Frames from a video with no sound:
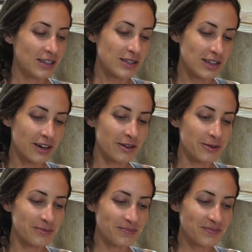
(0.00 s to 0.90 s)

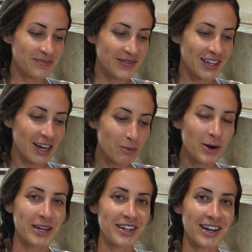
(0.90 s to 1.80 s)
So I'm
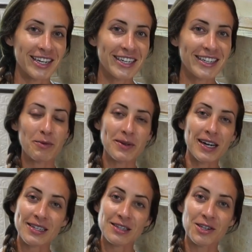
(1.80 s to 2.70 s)
working on it. I hope you
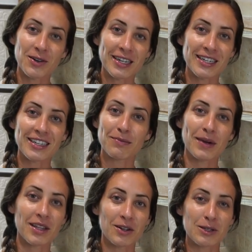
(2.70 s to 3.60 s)
guys enjoyed
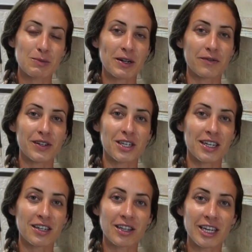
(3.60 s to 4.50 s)
my little
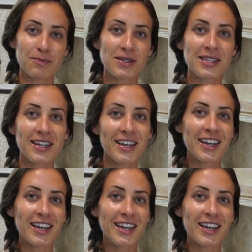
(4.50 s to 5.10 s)
spearfishing clips.